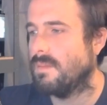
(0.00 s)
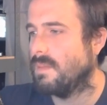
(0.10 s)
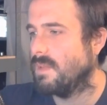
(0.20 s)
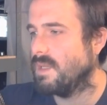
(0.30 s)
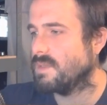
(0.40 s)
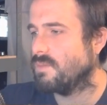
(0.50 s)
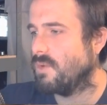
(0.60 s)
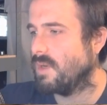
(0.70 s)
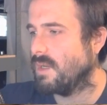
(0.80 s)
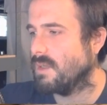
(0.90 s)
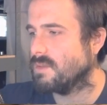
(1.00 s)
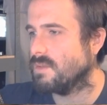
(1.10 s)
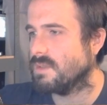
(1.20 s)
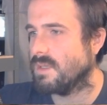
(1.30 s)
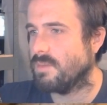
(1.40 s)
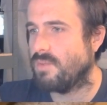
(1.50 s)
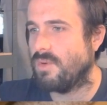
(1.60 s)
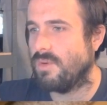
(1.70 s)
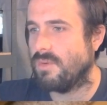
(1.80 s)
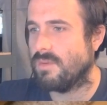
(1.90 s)
It's working, so it looks like the
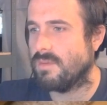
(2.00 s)
prog